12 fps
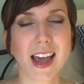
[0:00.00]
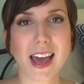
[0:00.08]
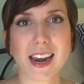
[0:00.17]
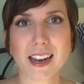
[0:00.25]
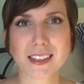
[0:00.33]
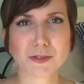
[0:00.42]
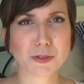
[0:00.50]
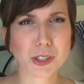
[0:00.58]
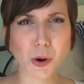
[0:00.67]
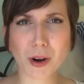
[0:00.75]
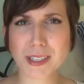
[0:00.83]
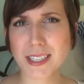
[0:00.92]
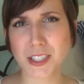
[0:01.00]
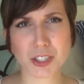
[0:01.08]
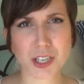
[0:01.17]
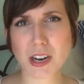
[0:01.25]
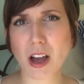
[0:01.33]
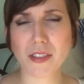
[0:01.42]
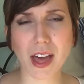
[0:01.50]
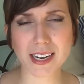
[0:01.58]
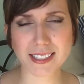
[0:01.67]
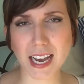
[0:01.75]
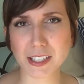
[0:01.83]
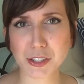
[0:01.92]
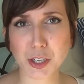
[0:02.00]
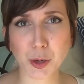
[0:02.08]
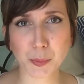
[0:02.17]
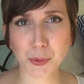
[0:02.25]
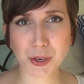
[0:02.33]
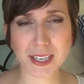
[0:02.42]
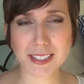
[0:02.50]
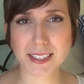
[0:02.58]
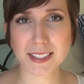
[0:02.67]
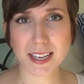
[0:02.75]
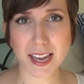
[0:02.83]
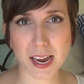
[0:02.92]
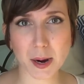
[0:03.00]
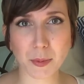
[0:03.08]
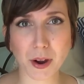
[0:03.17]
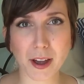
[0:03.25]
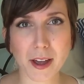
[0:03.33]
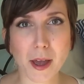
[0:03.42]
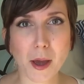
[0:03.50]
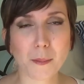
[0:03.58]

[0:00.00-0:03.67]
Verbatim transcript: And it records HD and all that. It's actually a pretty decent camera,